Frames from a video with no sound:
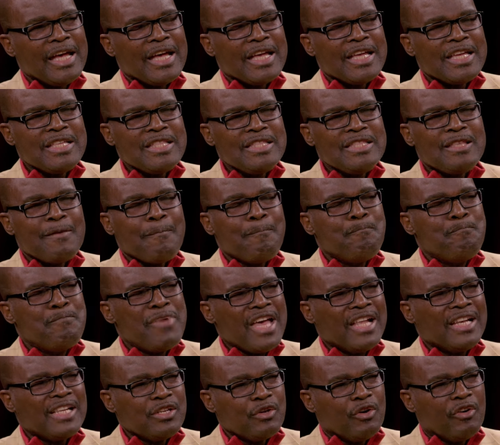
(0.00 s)
in the
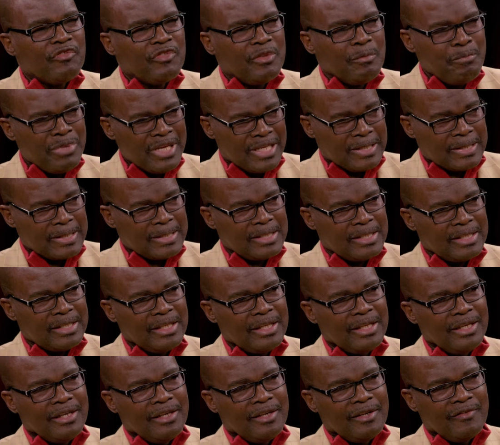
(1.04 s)
belly of the beast
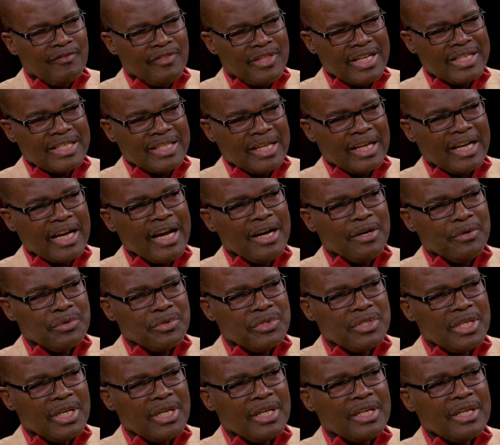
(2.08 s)
mm. of that
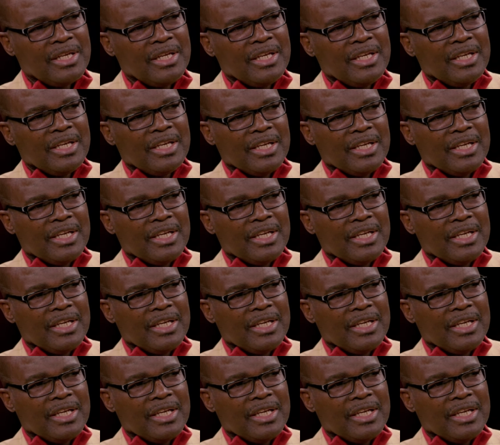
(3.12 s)
encounter -hmm.